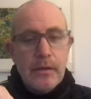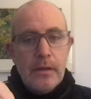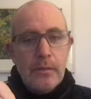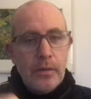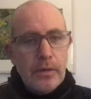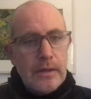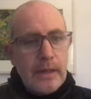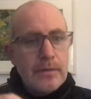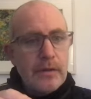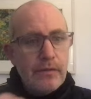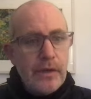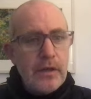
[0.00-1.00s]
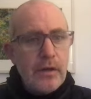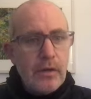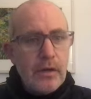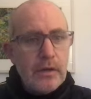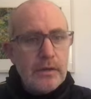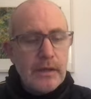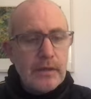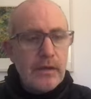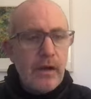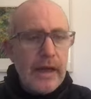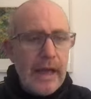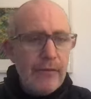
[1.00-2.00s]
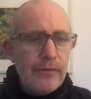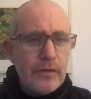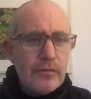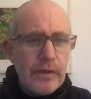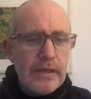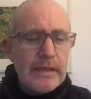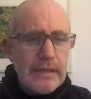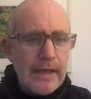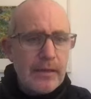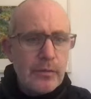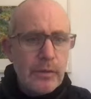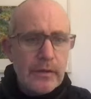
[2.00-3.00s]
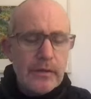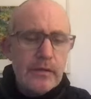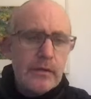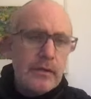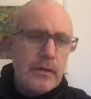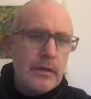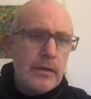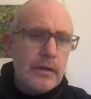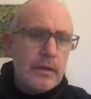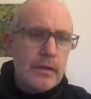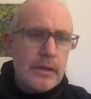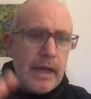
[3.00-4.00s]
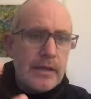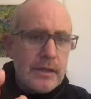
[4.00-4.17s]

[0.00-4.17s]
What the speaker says: but in terms of the video content, I haven't really dealt with that